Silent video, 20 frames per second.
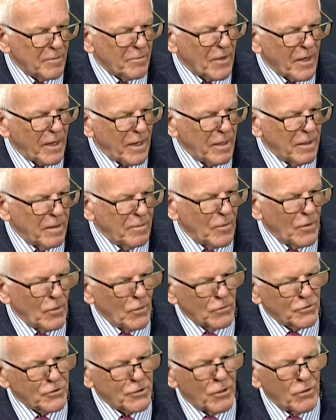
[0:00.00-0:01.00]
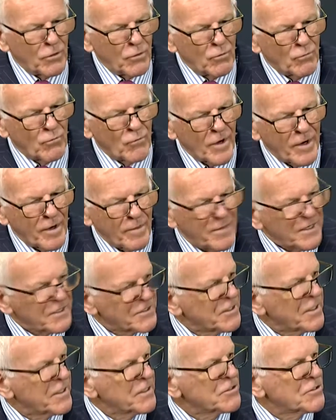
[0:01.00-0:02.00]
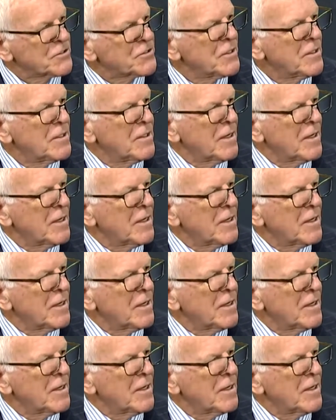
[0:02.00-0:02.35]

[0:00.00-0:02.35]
bread but also run a business.